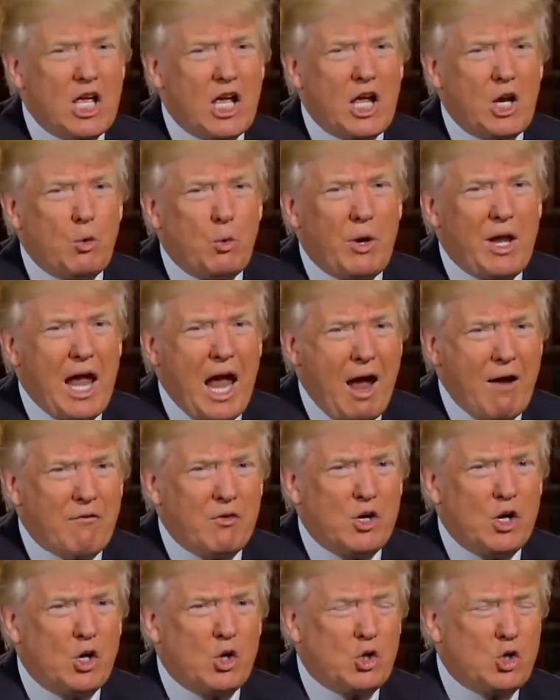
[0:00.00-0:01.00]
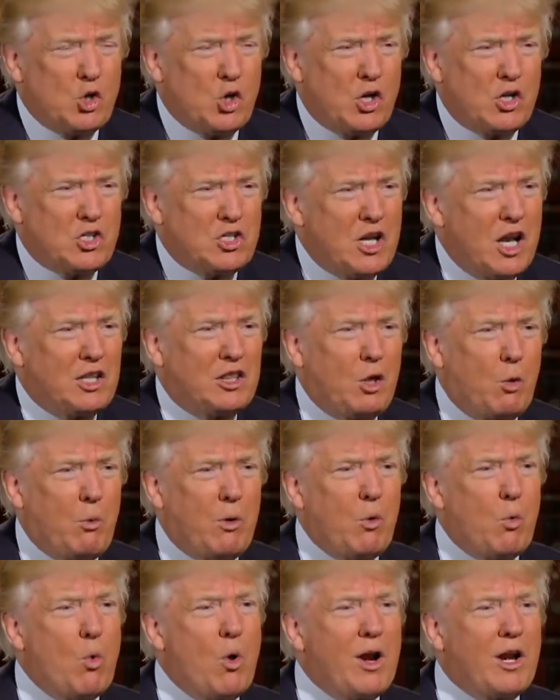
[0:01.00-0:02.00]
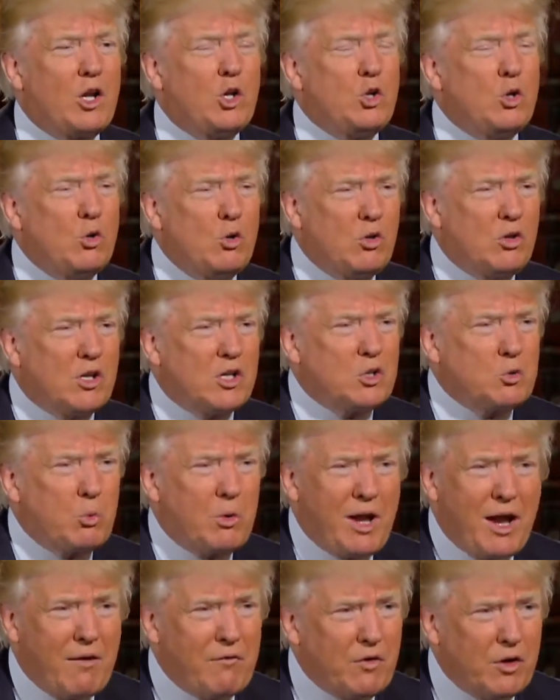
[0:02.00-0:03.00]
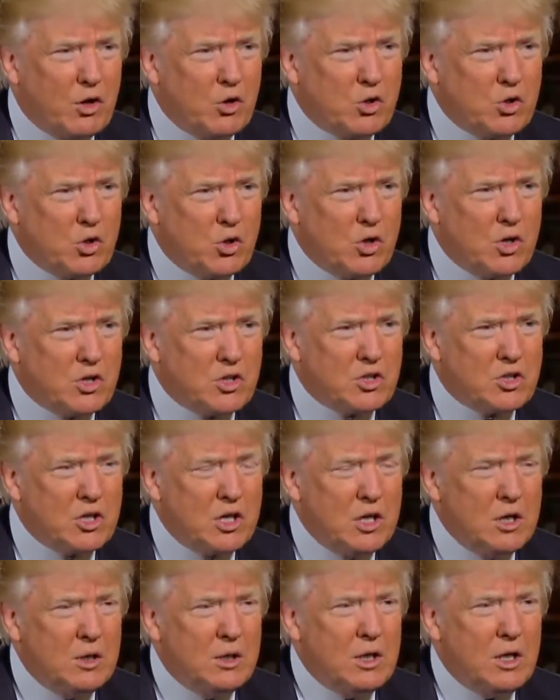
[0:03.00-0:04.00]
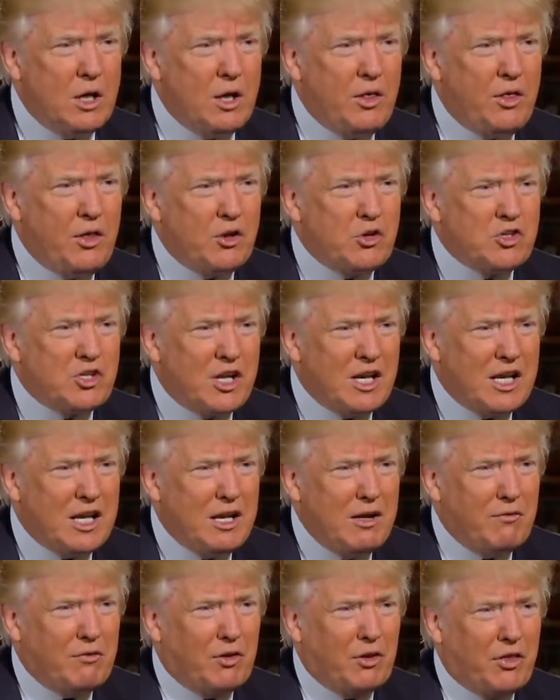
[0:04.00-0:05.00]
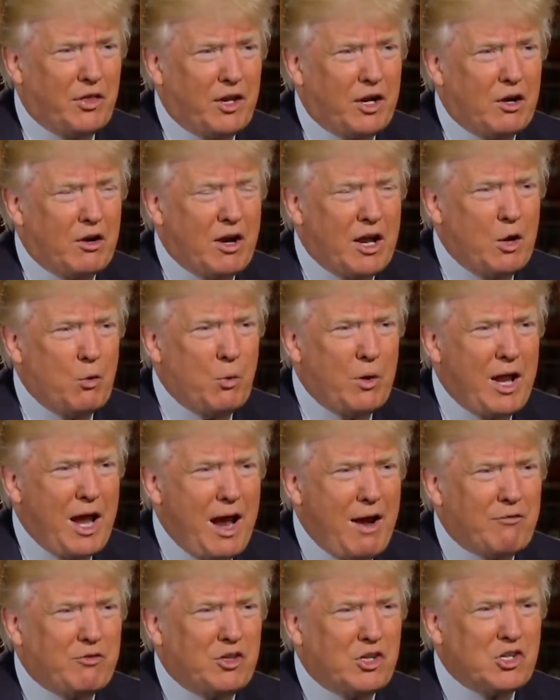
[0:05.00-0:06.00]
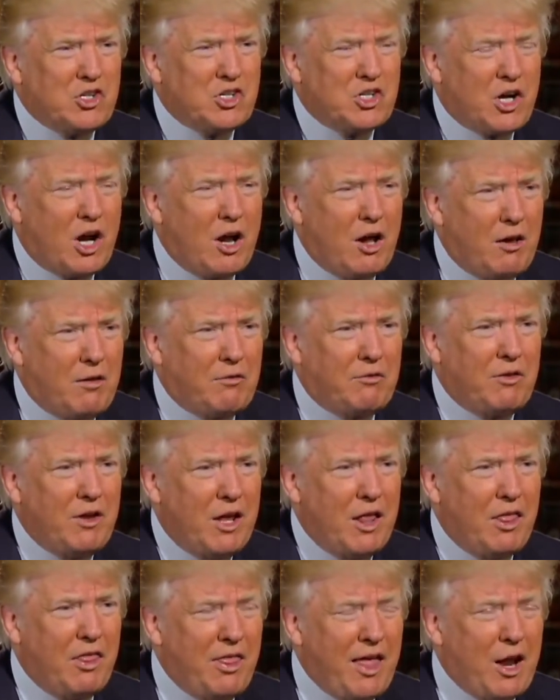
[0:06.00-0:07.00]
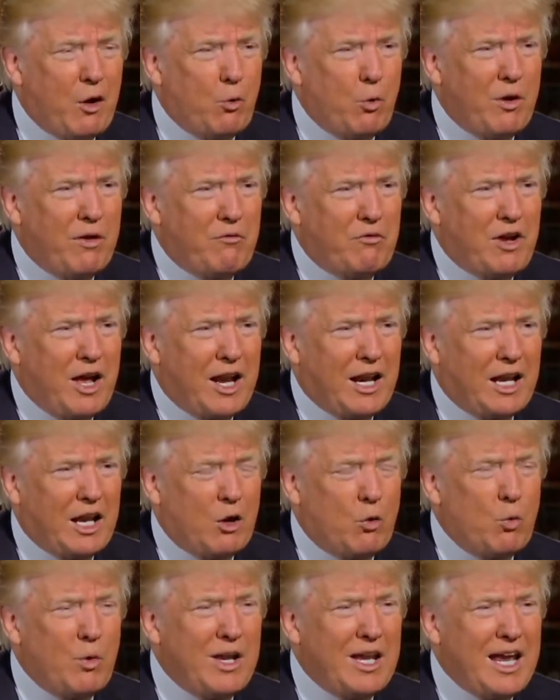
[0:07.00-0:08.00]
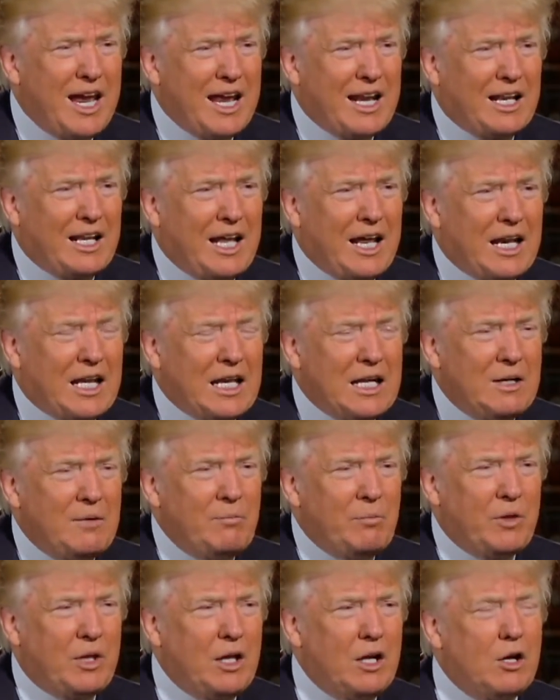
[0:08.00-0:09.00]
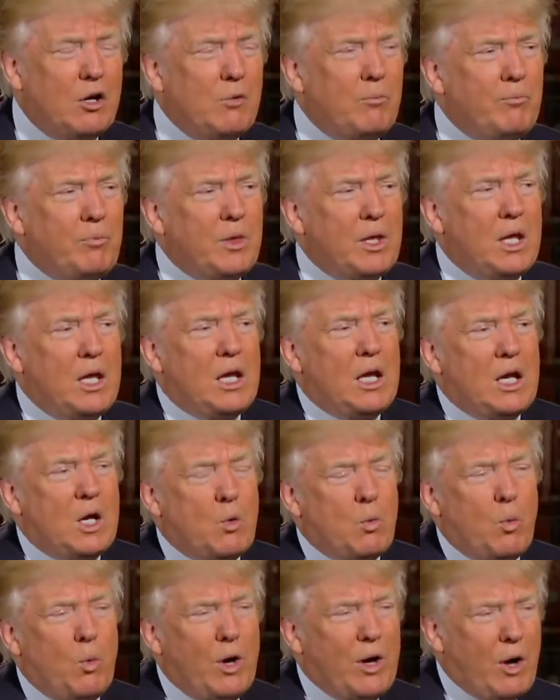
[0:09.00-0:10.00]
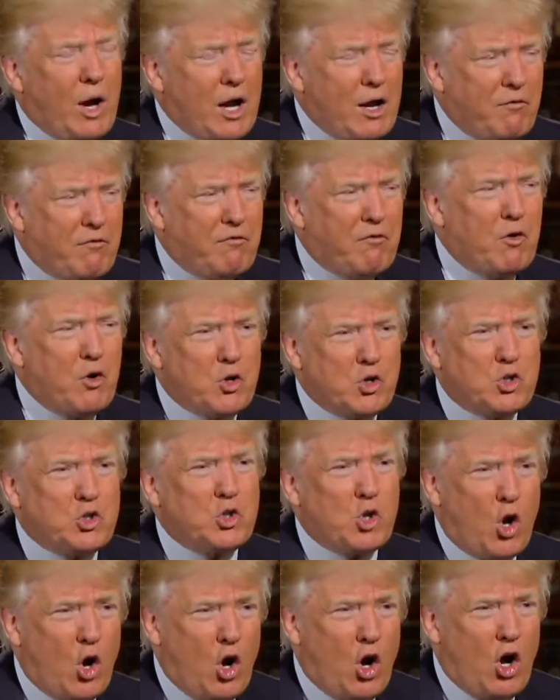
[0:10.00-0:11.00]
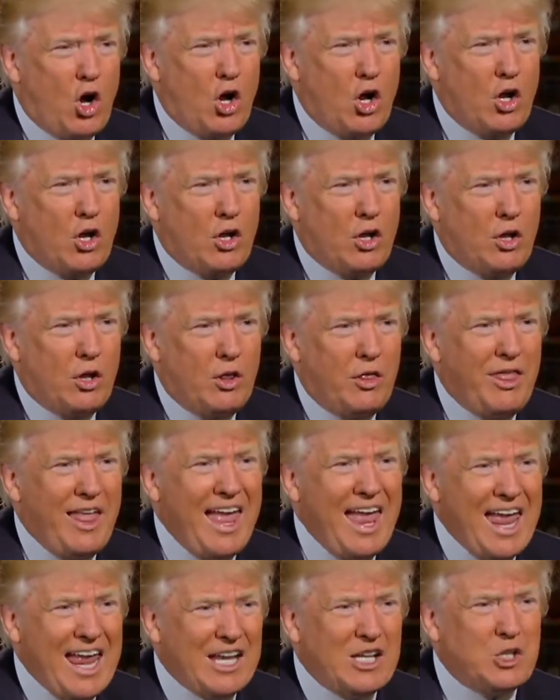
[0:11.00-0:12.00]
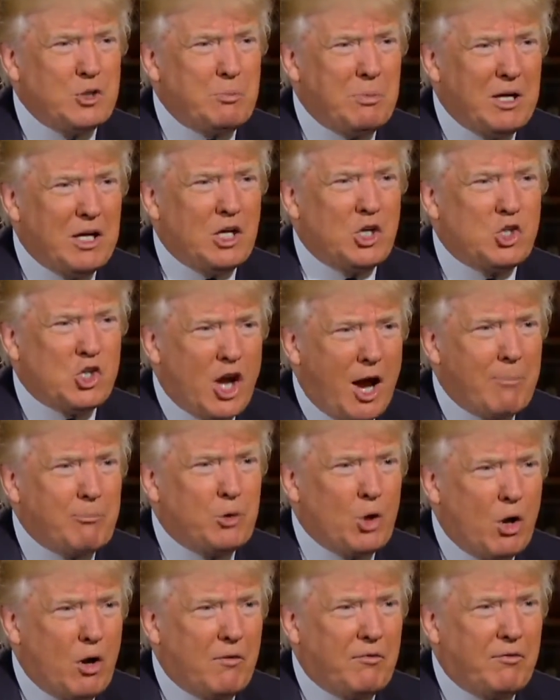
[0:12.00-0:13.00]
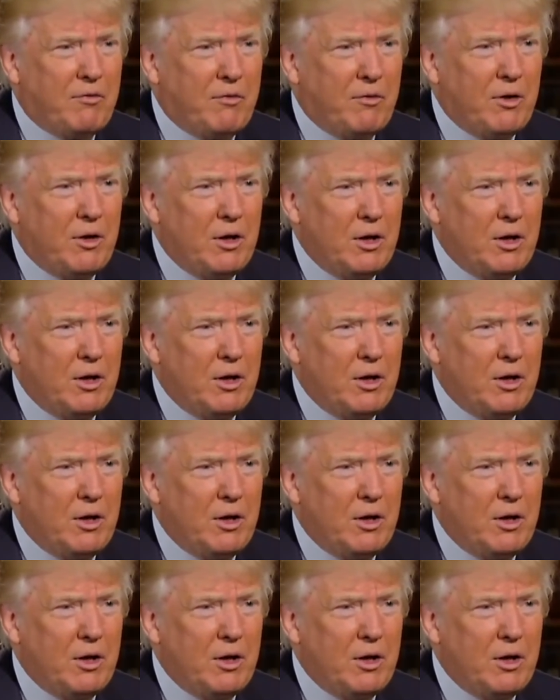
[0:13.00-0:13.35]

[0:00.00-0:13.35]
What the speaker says: and we have no choice. Not that we want to do this. We have no choice. There's an evil there, and we have to solve that. We've got to get... We can't let... You know... When I first saw the heads being chopped off,